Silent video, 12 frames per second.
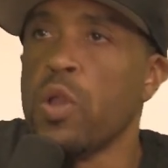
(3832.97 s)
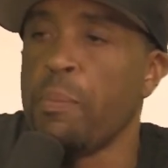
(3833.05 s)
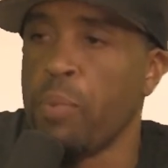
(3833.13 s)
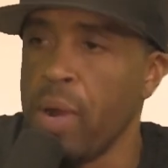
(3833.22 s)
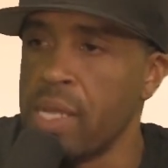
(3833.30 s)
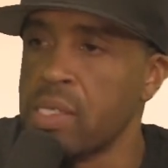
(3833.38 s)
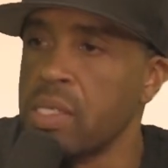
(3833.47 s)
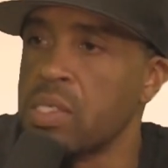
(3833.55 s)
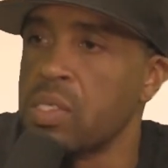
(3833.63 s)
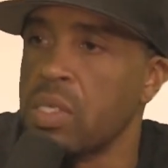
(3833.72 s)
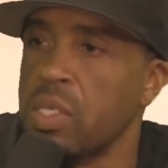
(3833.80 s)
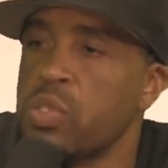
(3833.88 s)

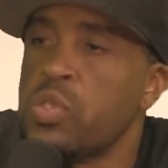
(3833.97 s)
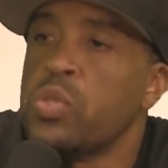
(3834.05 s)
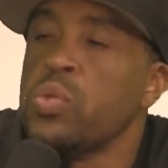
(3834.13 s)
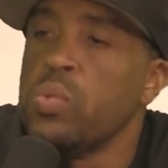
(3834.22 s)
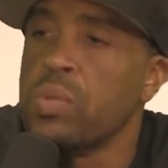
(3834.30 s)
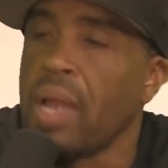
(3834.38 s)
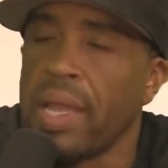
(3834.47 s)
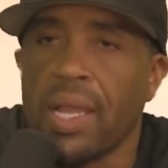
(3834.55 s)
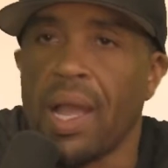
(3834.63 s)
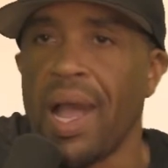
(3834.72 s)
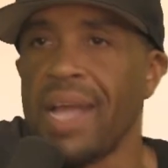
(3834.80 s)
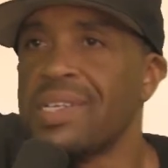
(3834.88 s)
presence is too,
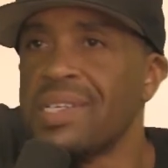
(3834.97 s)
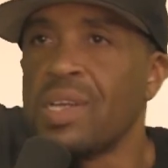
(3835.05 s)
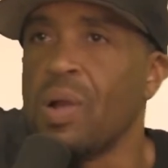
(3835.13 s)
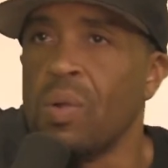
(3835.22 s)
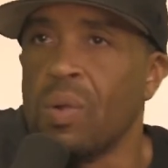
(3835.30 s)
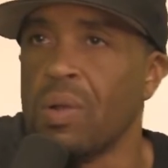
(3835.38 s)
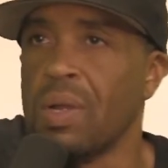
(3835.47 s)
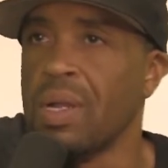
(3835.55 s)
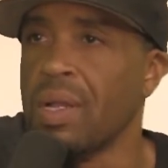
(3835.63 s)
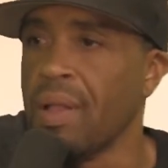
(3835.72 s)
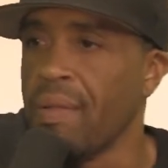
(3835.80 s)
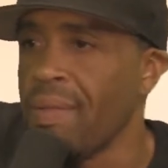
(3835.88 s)
like, I don't
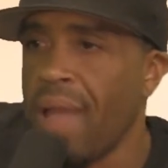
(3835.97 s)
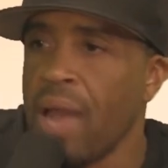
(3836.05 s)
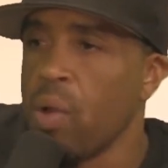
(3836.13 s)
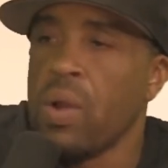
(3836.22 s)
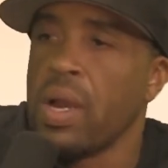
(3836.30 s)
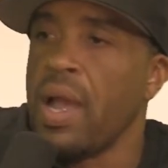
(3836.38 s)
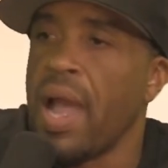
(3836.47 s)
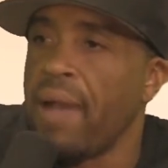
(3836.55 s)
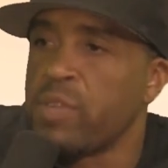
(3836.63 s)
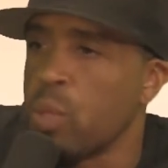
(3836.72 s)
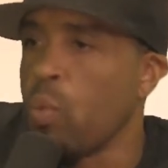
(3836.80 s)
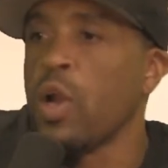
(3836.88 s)
want to
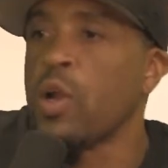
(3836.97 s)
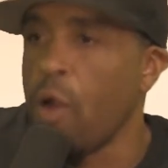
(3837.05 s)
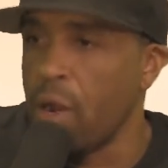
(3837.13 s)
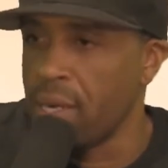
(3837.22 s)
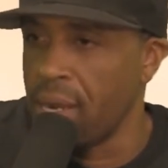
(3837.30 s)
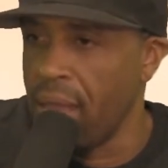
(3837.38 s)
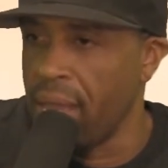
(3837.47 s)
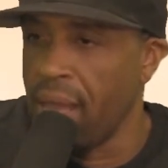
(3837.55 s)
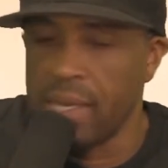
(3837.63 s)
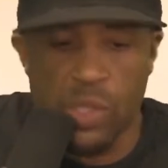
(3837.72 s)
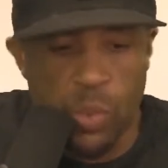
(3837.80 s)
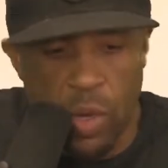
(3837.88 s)
have to work hard tonight.
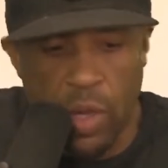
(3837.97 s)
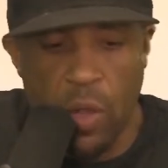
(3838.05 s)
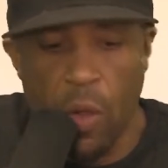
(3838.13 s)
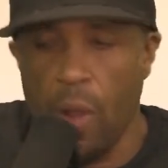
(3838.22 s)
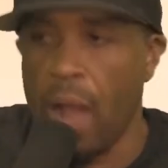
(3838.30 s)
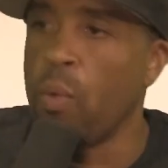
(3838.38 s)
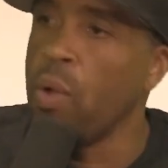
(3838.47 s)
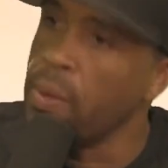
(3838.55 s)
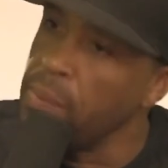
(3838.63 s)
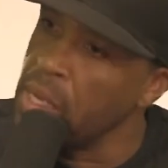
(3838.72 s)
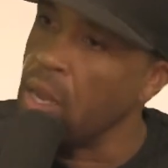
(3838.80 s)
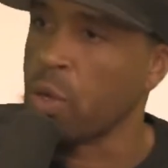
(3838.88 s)
I just want to go. I want to
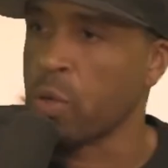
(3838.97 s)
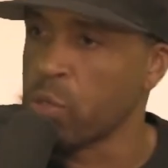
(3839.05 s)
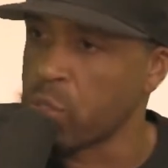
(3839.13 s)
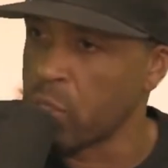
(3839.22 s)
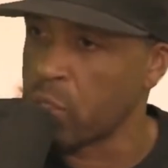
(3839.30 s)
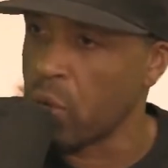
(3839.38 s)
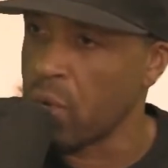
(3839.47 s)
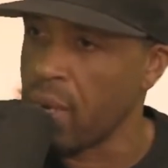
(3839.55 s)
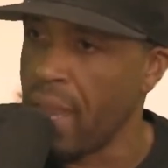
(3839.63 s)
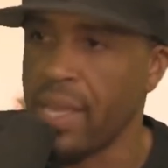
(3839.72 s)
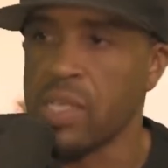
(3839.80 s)
be on cruise control tonight.